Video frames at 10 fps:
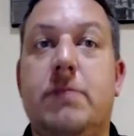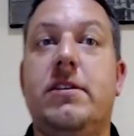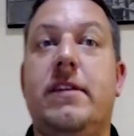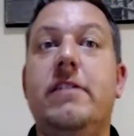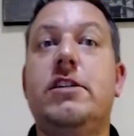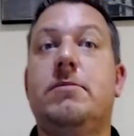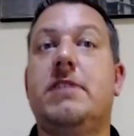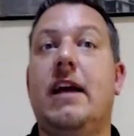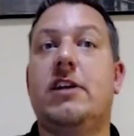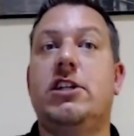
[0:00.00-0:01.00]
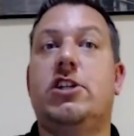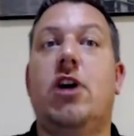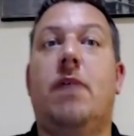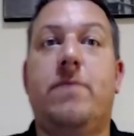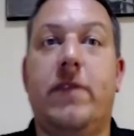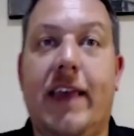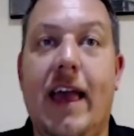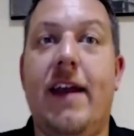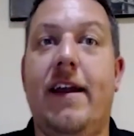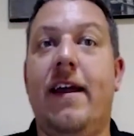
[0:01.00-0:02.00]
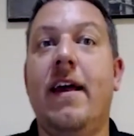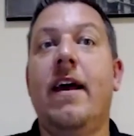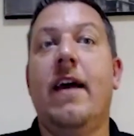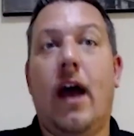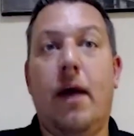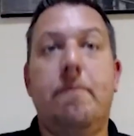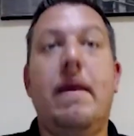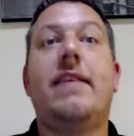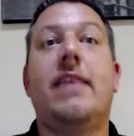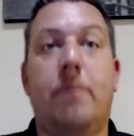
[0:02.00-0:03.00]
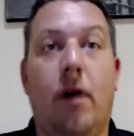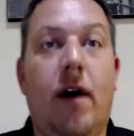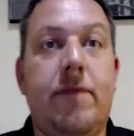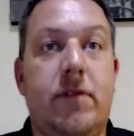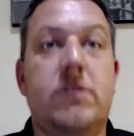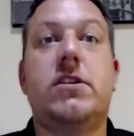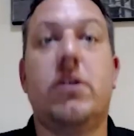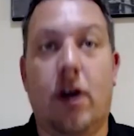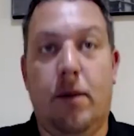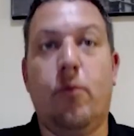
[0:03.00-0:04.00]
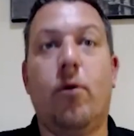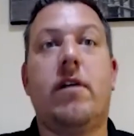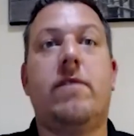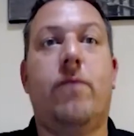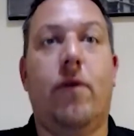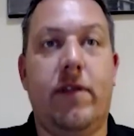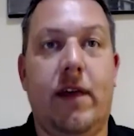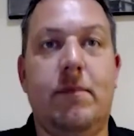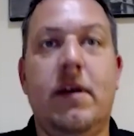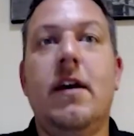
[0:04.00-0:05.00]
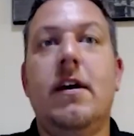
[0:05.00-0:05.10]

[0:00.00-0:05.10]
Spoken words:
So the dealerships can actually shop for the candidate and make them offers to come work for them.